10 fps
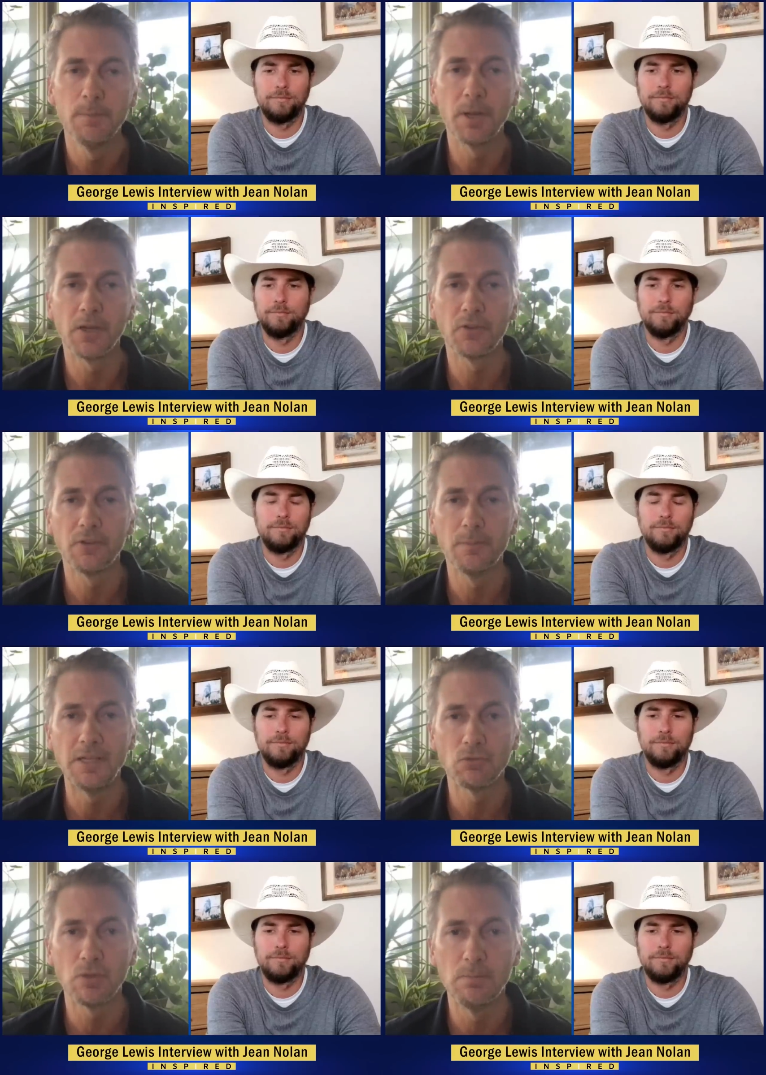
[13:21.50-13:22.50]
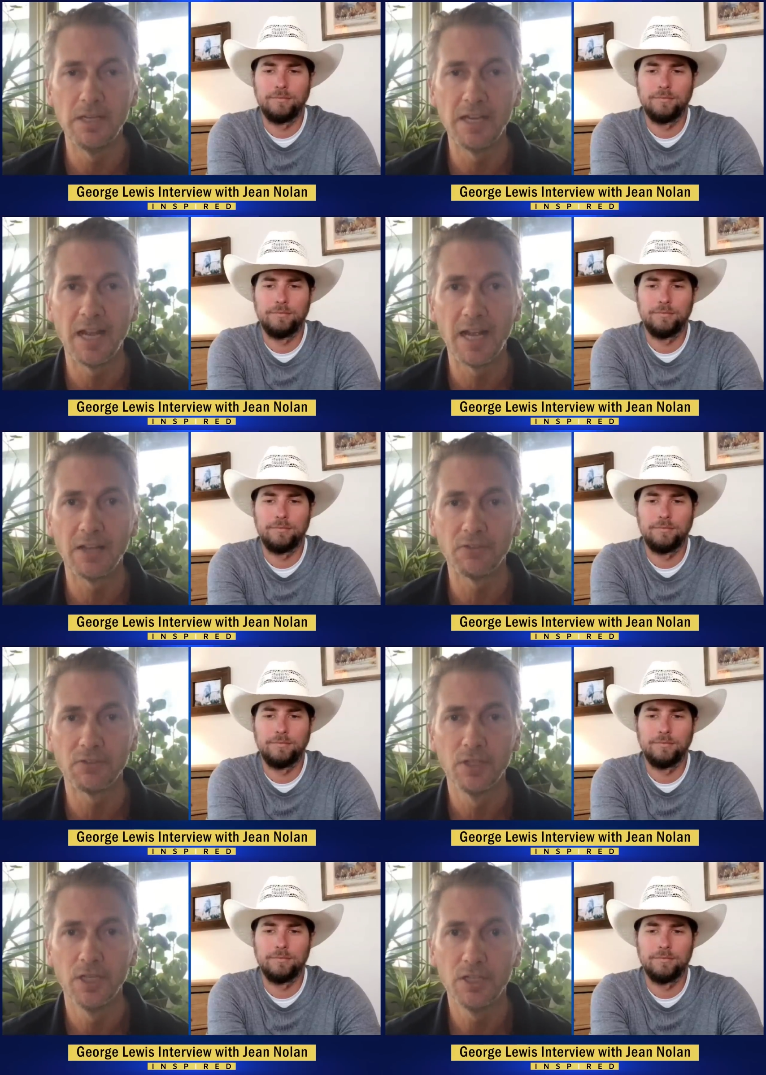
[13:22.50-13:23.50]
Speaker 1: because the mainstream media
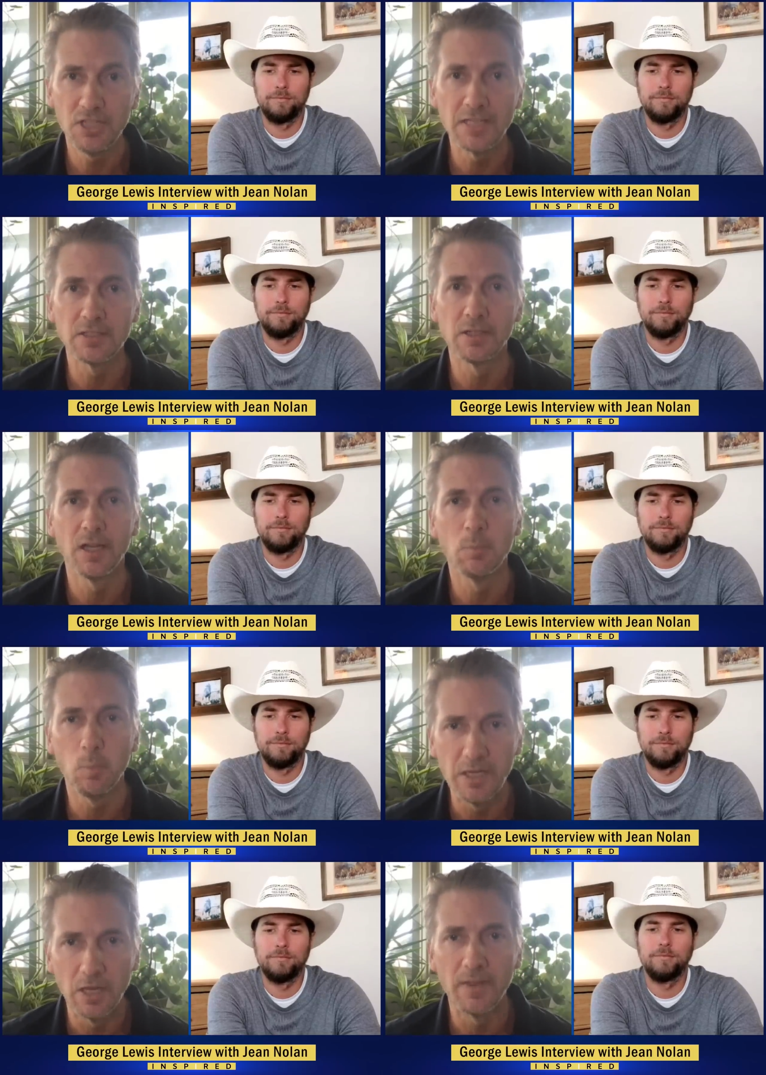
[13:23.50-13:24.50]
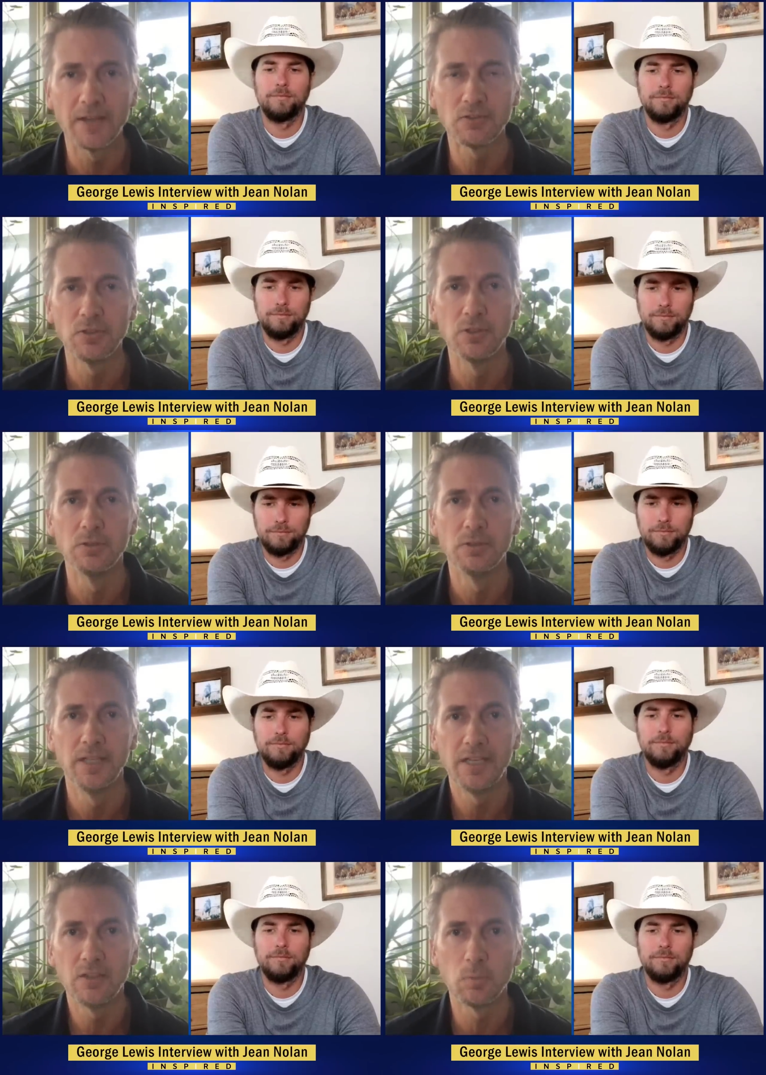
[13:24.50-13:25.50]
has an agenda, and we know that too.
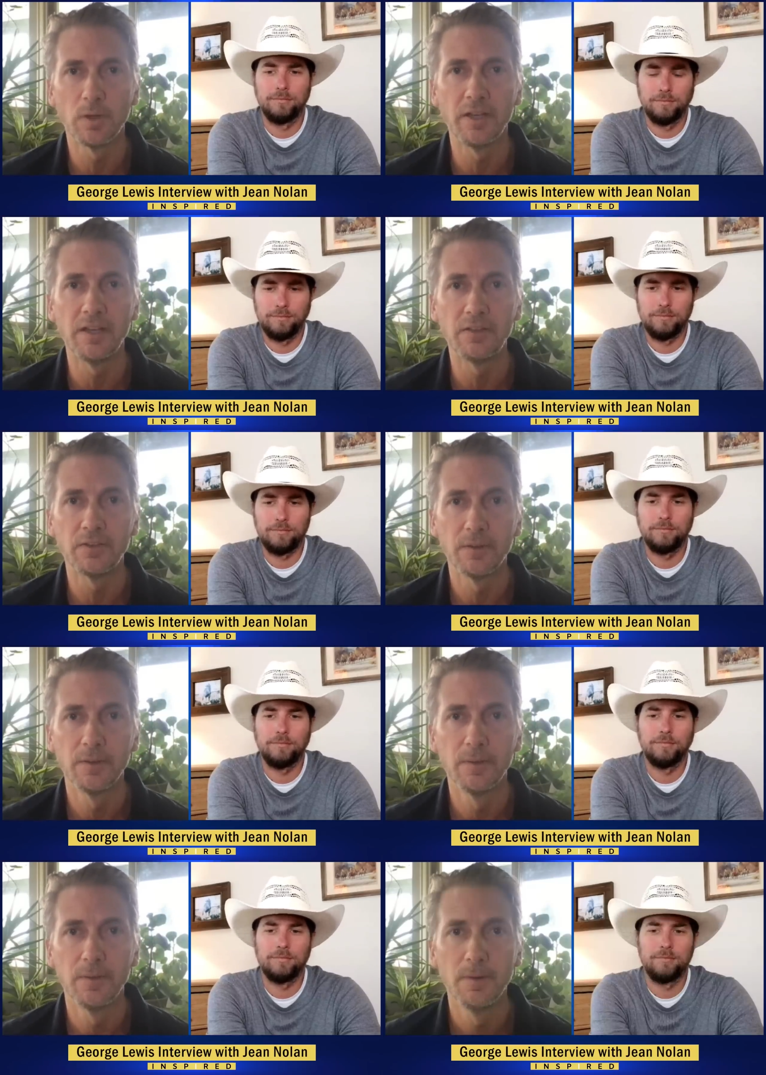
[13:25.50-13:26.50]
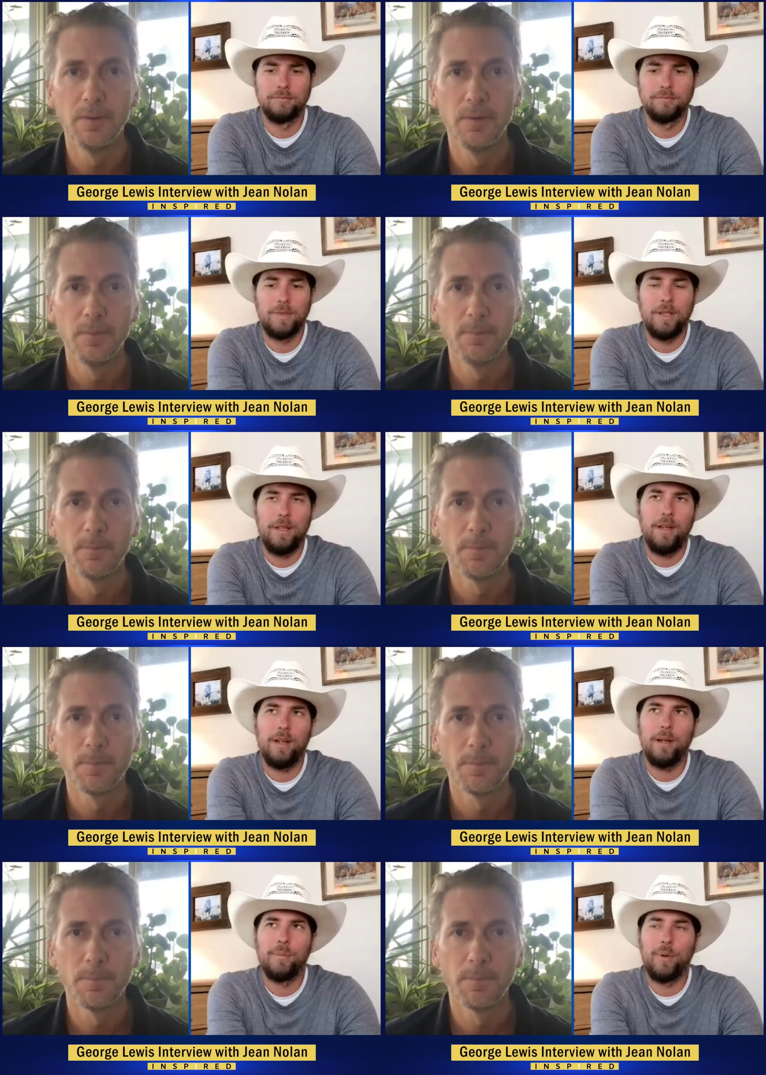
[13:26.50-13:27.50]
It is what it is.
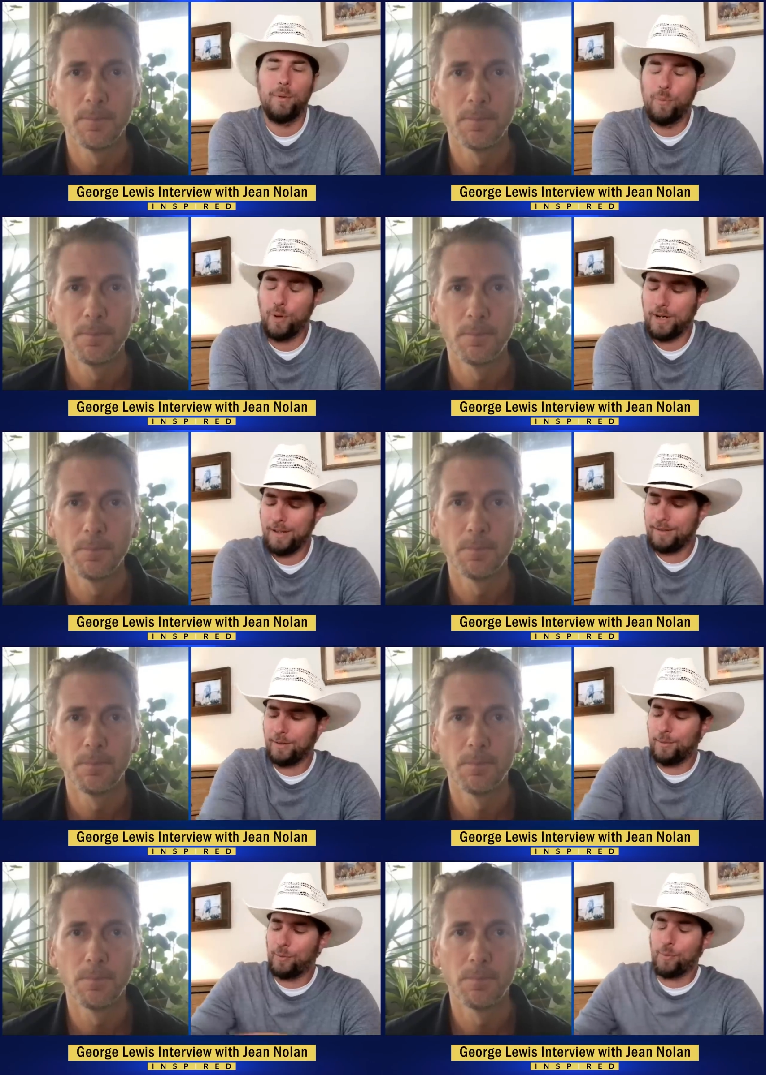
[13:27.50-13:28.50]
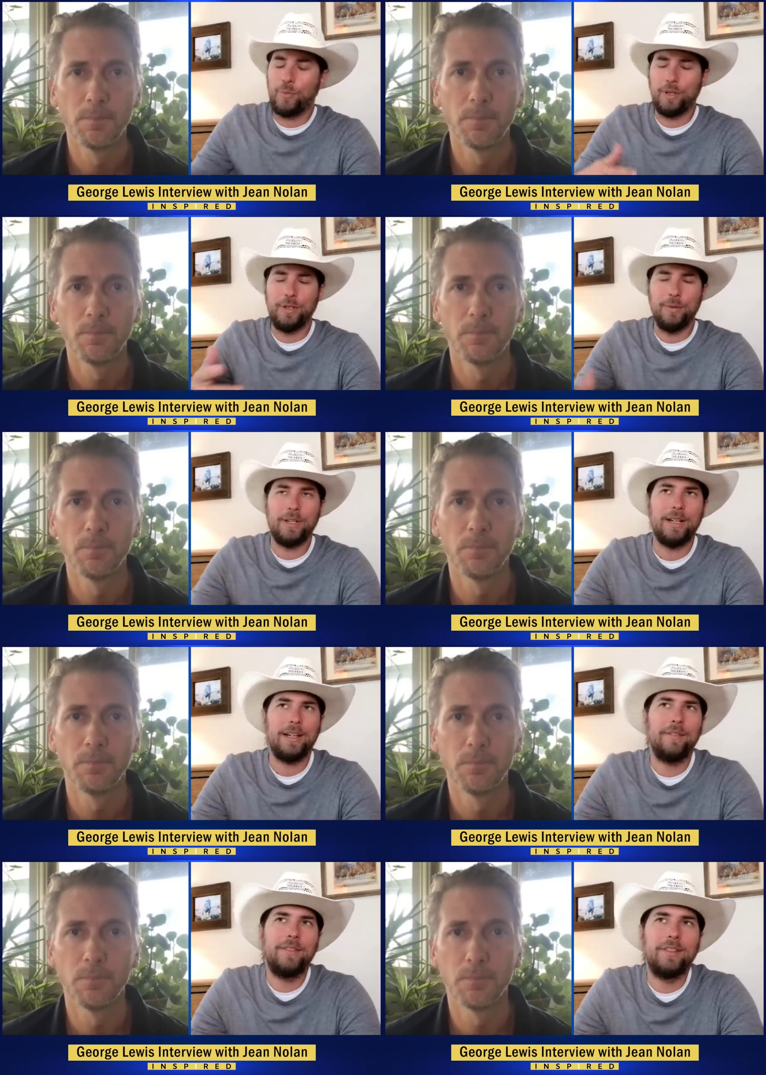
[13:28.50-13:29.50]
Speaker 2: Um, what is, what you and I
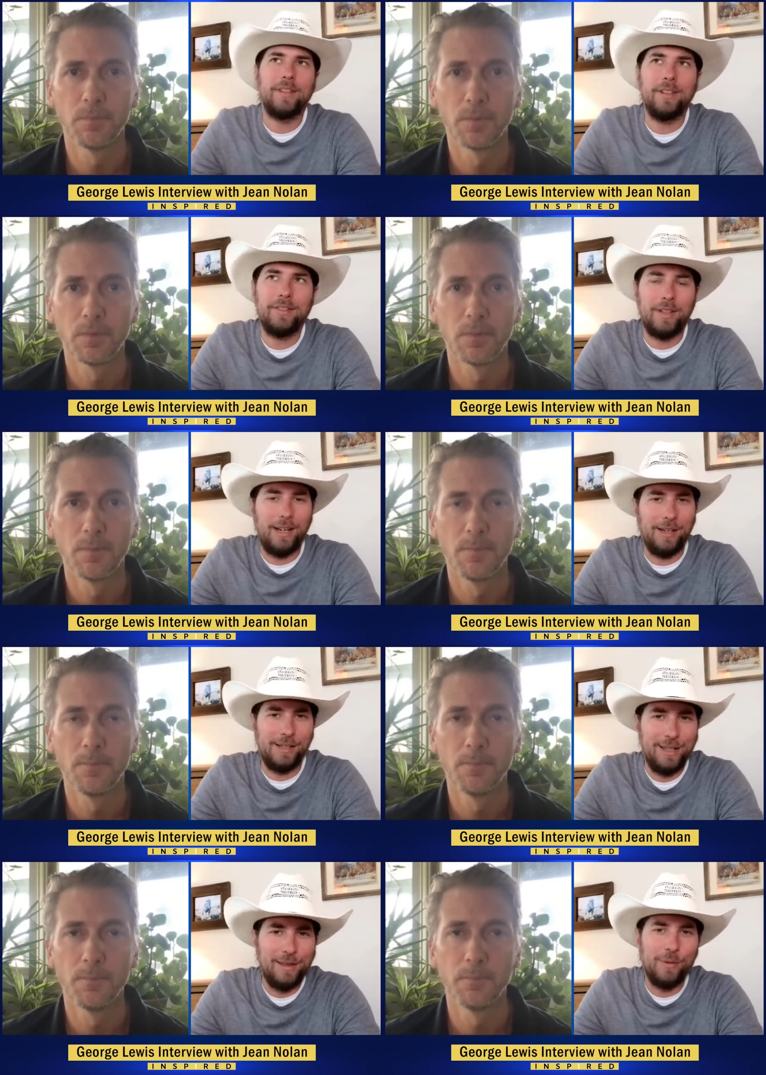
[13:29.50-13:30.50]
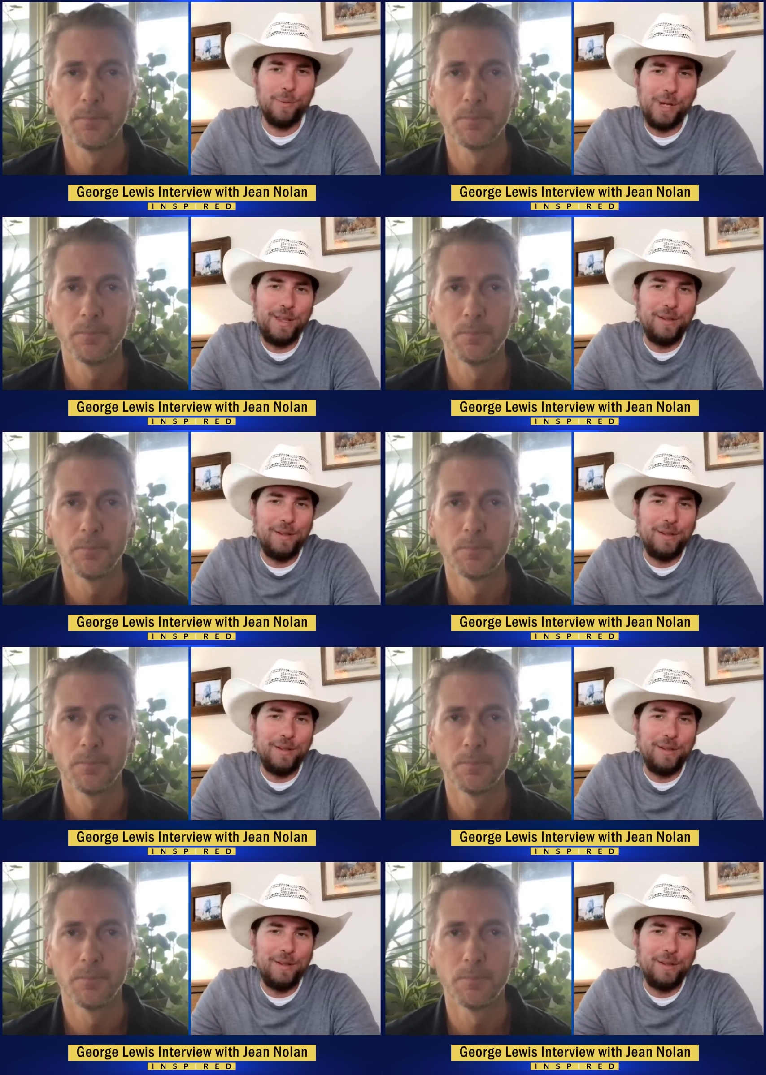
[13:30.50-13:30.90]
have discussed, and, and in, in the